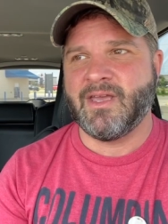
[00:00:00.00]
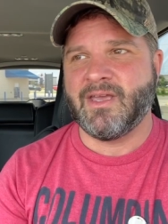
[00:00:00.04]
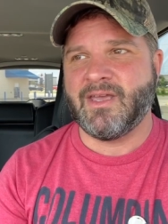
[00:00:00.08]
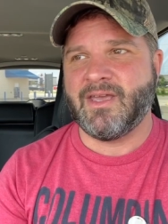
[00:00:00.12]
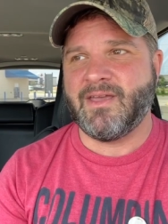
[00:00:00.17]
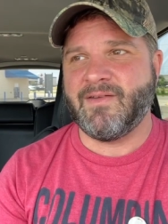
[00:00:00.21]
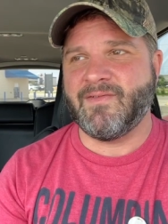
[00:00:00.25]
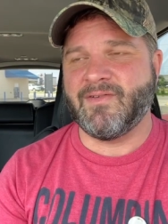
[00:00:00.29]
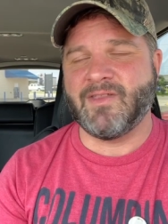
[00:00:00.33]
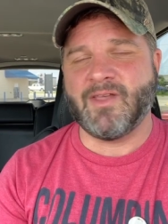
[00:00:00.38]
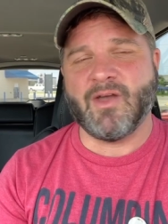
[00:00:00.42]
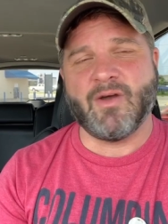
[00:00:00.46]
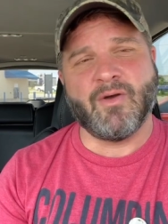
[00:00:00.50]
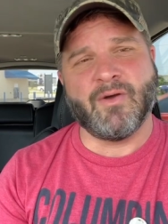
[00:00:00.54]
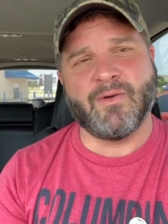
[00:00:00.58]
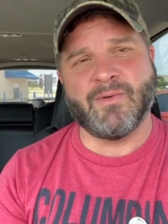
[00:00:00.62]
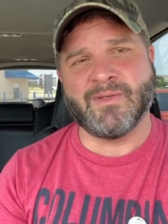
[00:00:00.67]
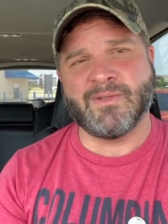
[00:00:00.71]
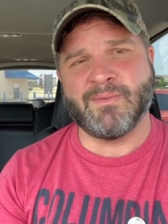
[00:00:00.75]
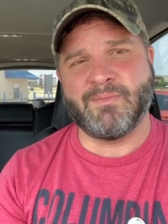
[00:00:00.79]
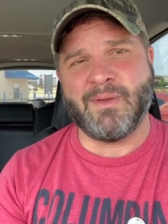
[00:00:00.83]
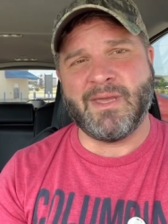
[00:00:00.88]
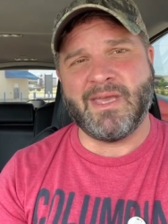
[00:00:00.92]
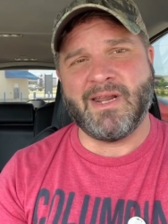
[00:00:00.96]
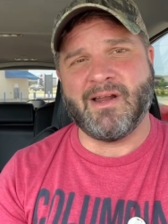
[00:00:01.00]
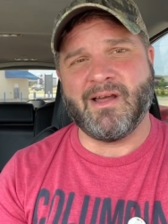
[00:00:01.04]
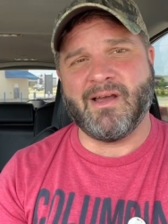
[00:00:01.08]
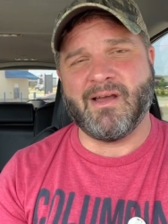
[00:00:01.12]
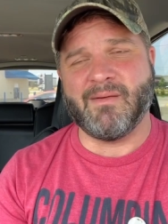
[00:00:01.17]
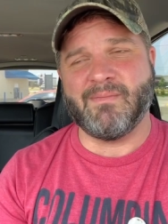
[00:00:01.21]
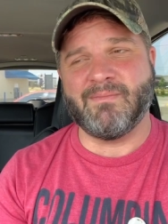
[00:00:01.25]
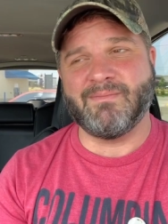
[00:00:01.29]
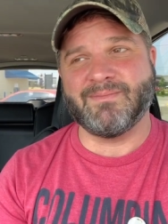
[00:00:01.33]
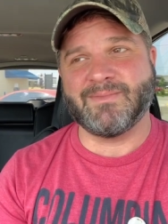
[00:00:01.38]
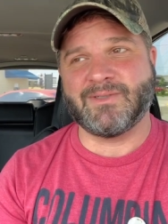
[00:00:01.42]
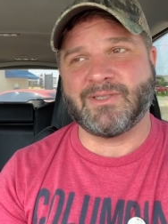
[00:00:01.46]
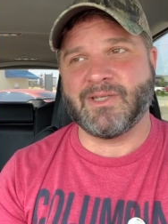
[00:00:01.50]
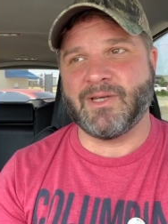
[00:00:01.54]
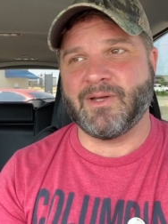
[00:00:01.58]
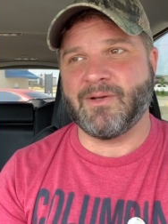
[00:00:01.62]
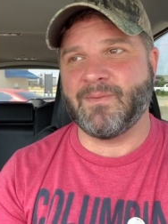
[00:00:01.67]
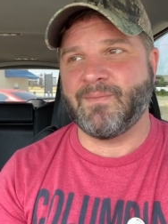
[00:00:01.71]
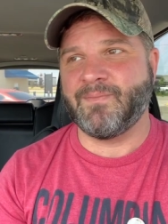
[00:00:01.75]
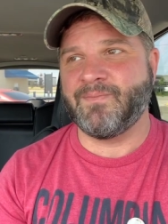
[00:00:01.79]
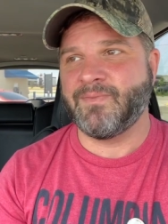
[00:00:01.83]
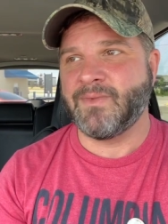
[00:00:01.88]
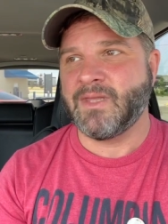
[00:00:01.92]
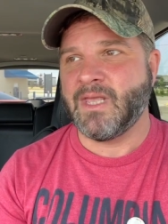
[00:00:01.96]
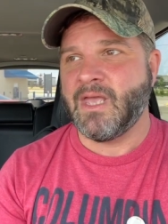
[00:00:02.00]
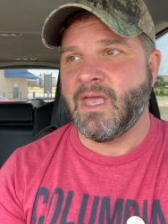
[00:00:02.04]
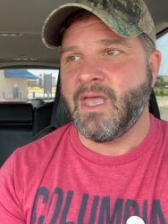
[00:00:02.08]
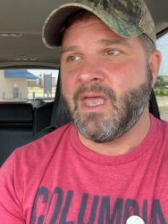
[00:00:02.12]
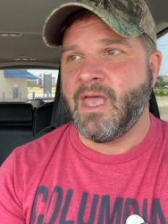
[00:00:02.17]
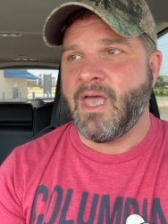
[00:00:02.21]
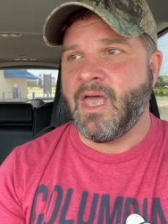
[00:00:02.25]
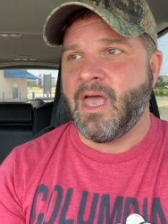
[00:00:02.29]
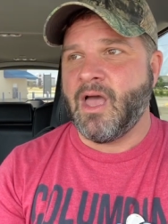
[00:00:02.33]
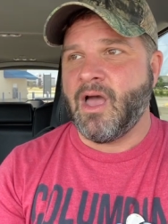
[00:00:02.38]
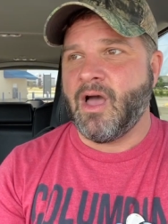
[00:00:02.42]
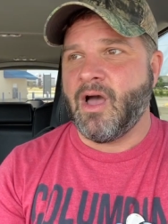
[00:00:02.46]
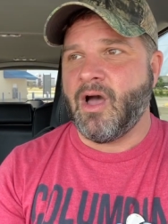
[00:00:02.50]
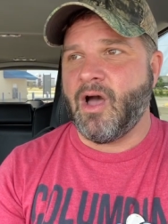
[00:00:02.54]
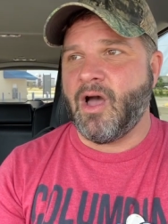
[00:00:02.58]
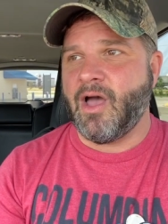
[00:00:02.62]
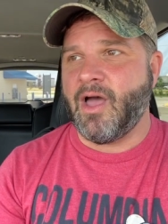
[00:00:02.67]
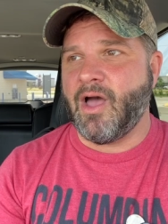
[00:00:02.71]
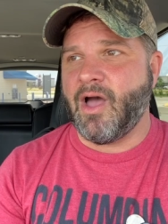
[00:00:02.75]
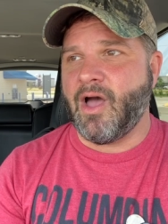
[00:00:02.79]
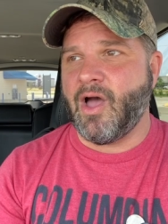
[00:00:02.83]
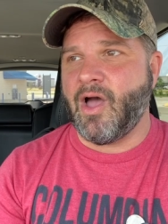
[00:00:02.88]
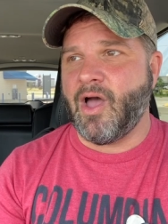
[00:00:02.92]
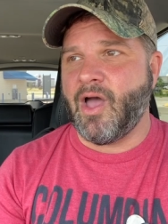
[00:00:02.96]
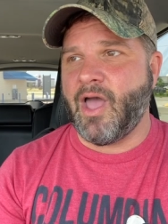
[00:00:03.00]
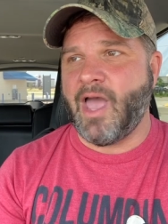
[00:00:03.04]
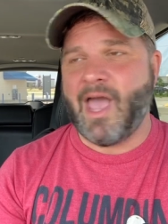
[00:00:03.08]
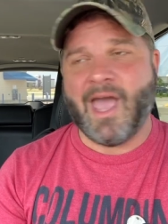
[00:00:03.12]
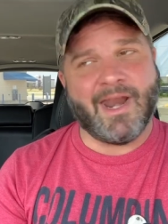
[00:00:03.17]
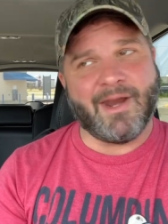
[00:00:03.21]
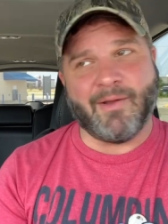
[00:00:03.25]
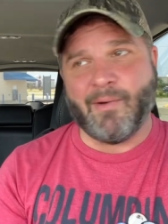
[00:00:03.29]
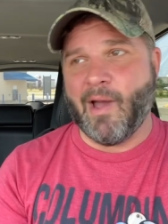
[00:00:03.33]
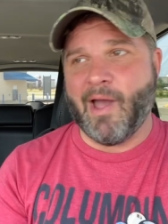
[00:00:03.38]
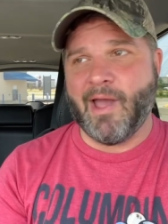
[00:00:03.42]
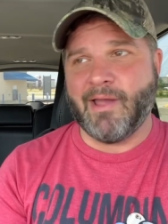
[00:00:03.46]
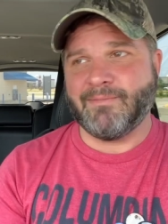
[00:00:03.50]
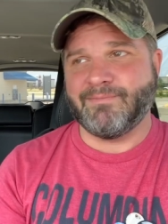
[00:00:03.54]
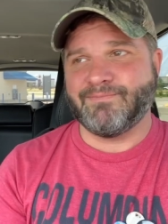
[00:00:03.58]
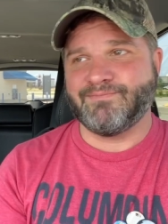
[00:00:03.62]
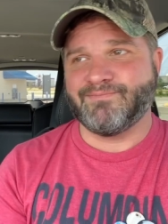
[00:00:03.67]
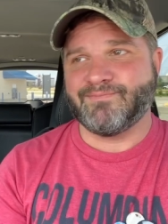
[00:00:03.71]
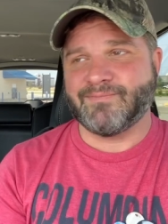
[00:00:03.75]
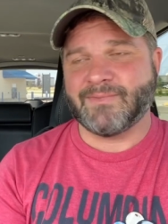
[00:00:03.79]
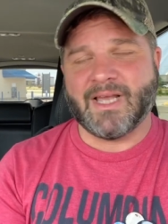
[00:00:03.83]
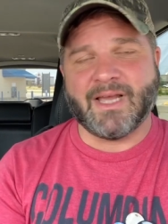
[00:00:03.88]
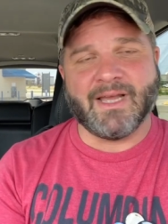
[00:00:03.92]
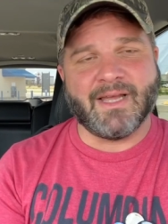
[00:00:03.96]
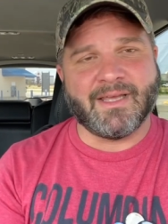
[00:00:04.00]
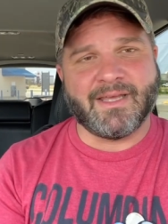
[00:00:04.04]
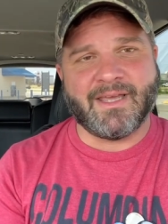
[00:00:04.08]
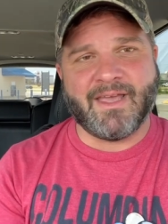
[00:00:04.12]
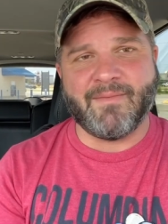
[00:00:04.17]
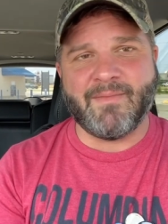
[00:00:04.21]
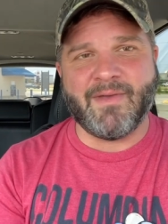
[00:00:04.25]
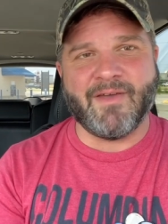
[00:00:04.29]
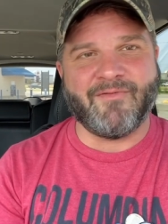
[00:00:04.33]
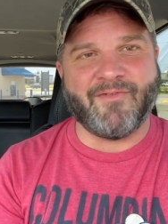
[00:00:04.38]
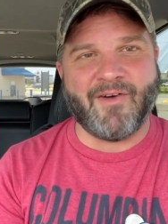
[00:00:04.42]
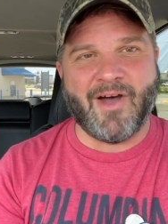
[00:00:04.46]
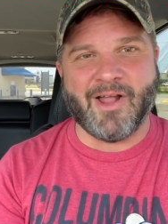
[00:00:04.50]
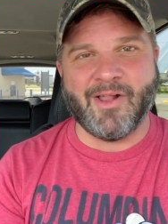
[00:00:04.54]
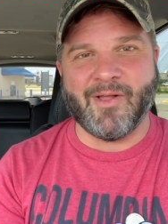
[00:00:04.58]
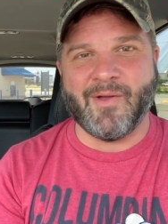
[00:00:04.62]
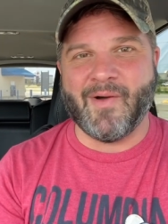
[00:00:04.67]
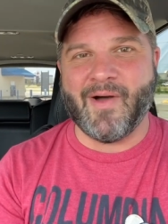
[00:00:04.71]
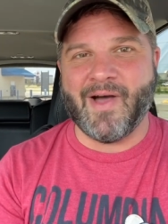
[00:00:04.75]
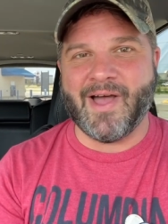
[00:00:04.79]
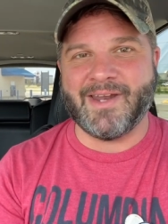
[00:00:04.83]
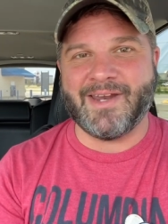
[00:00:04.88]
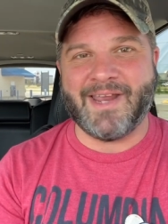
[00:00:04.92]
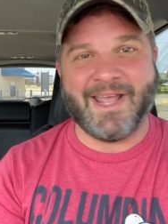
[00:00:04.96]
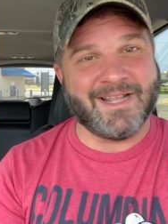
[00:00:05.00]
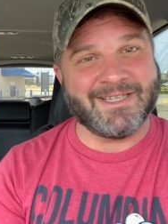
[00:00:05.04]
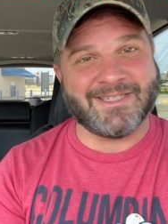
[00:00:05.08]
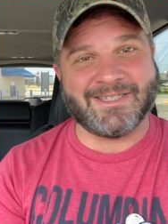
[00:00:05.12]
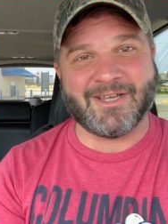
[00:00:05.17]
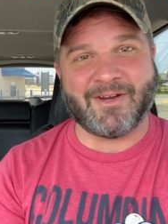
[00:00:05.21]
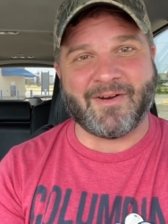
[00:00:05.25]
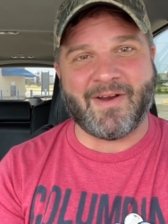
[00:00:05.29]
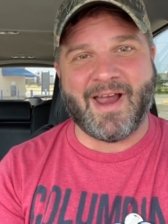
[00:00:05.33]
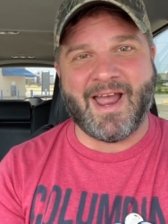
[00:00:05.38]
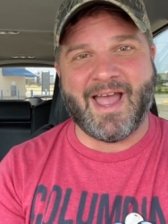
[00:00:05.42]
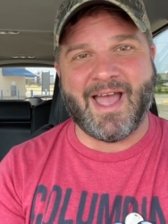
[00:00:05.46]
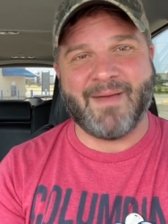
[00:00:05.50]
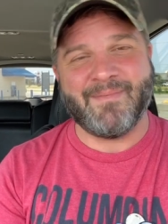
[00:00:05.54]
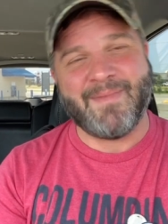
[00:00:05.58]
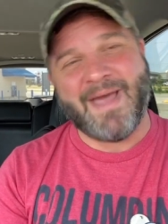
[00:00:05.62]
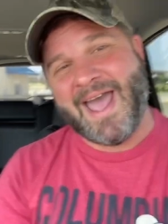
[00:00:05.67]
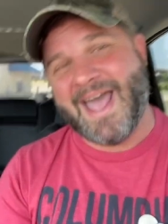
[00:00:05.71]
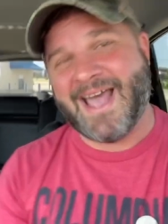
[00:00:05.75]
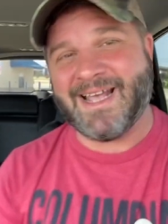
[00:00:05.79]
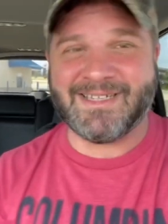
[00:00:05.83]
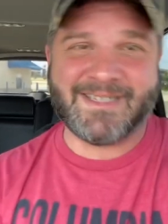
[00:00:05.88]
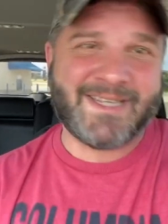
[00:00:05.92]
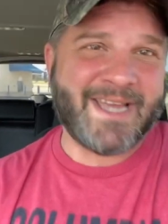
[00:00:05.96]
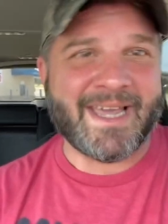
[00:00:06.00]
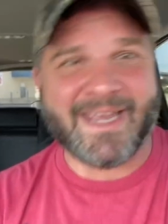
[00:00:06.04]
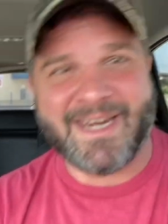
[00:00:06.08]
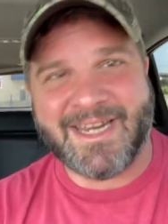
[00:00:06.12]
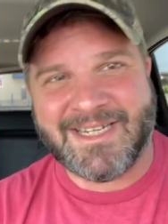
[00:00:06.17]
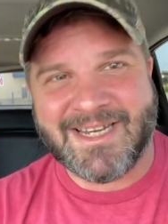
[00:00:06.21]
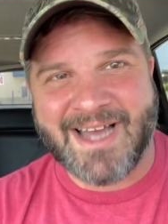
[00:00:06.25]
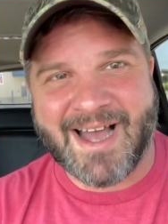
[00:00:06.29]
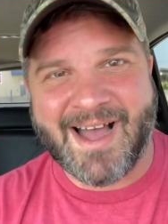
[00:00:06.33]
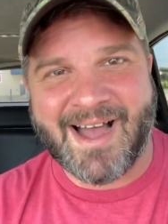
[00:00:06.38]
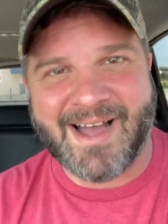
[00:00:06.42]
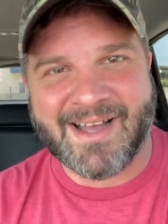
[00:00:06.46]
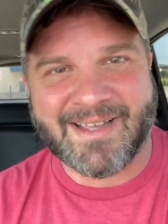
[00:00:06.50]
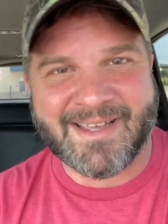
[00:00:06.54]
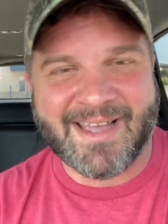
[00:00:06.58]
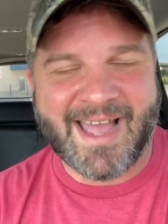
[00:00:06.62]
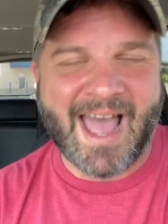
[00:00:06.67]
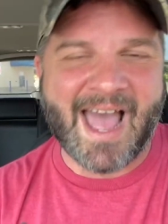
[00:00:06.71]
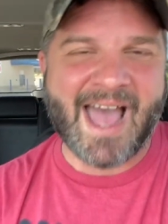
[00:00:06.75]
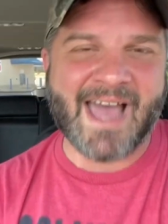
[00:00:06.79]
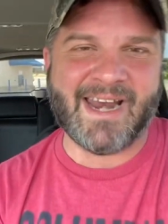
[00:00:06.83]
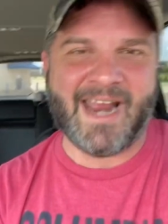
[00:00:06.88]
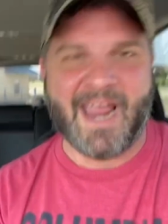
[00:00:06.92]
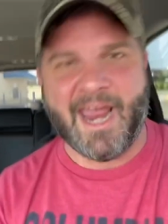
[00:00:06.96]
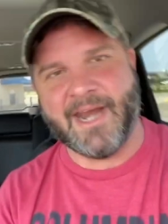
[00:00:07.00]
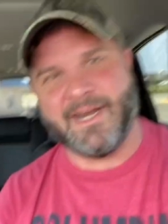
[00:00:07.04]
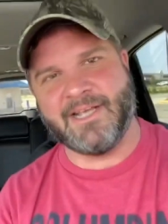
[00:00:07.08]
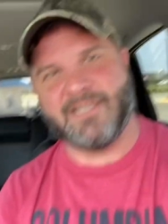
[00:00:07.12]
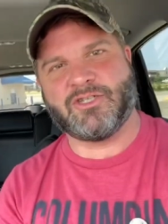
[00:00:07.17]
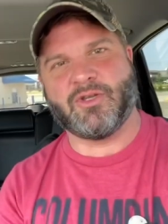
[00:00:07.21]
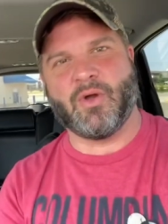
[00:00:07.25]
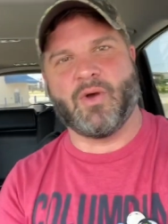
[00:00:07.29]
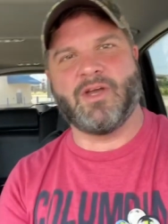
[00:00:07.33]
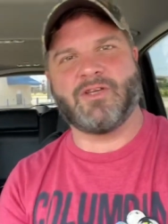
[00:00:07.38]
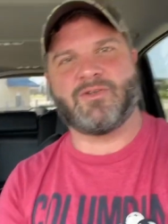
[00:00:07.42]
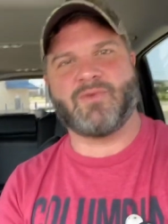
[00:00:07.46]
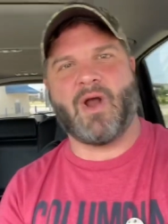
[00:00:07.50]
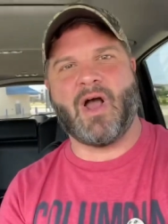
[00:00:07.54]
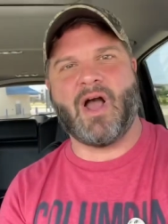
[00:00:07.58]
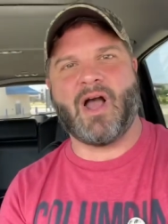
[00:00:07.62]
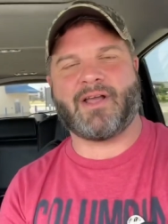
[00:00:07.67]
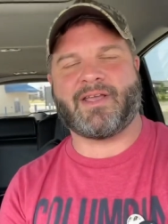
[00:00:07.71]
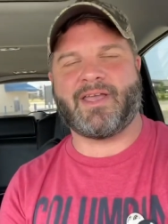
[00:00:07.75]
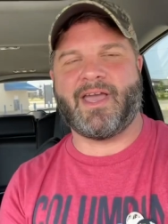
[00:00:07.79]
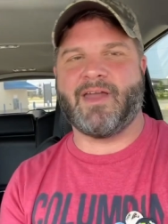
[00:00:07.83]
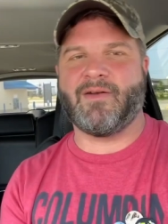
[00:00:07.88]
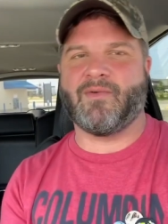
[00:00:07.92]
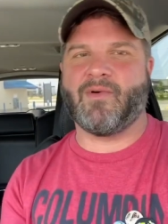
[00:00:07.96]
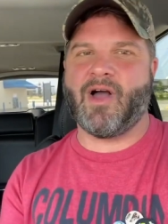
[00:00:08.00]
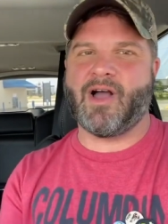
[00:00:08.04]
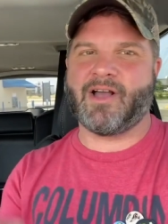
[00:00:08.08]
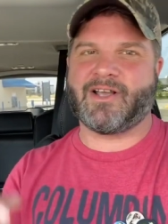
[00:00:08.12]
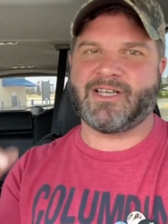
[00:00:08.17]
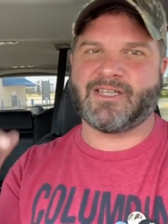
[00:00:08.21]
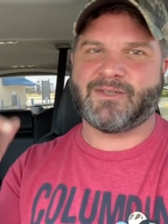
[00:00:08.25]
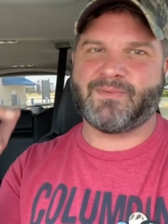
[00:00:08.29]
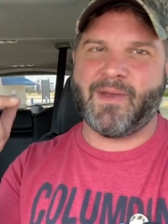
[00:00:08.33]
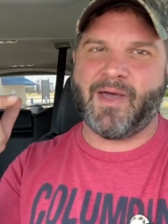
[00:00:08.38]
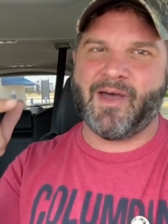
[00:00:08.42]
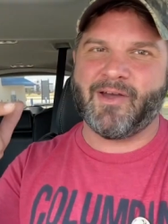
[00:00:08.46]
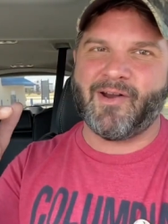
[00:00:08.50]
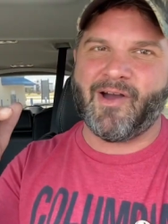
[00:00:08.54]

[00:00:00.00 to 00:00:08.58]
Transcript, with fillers: even though it was beat up. So anyway, give me a follow on Instagram and Tickety Talk at 80s Toys Roc and Rock is spelled